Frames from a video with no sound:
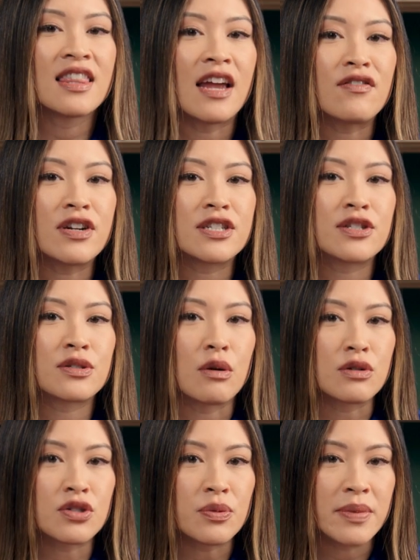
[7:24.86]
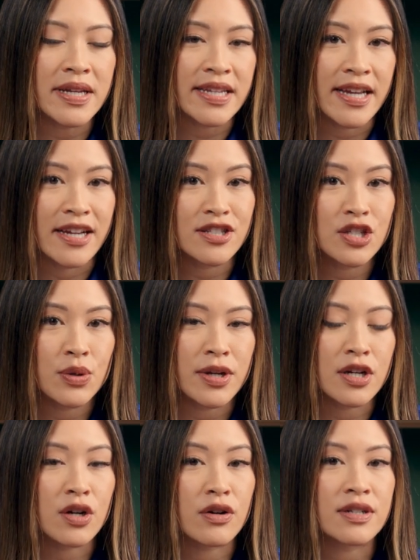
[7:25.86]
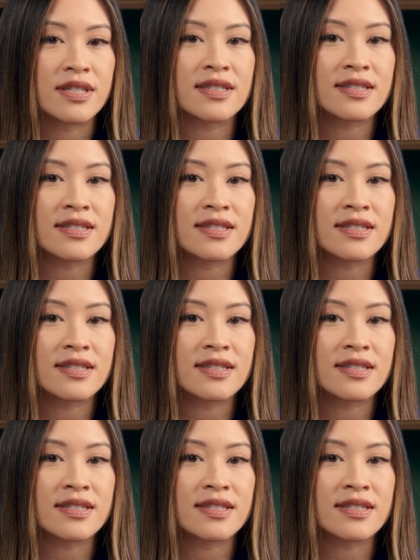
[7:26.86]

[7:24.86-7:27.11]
Leverage social media to encourage